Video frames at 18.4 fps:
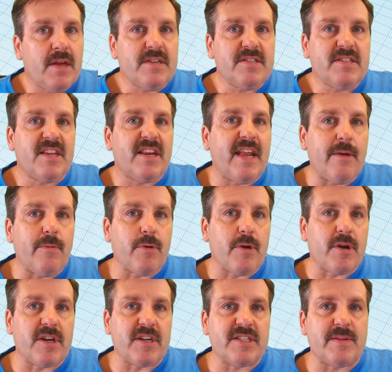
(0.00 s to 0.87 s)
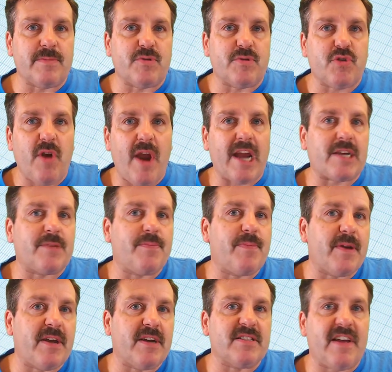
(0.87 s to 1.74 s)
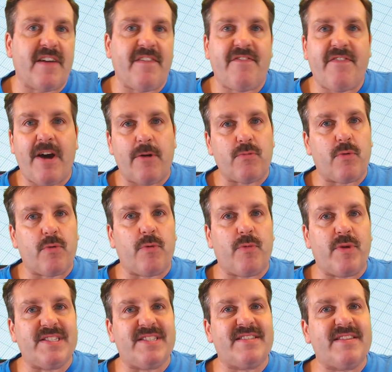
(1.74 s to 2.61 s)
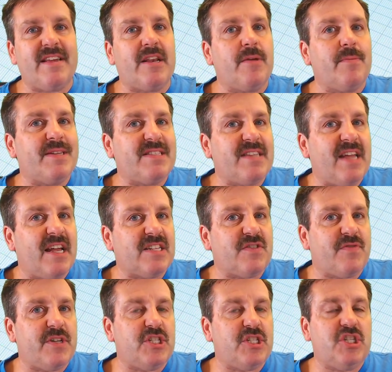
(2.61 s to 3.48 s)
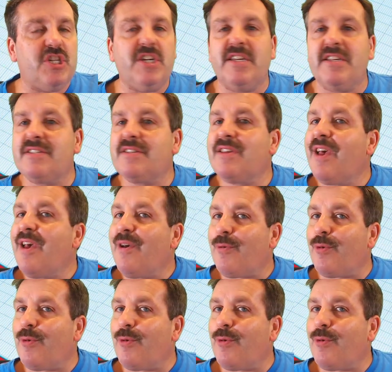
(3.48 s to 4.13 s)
Today we're going to subtract because I found when we send them as SVGs,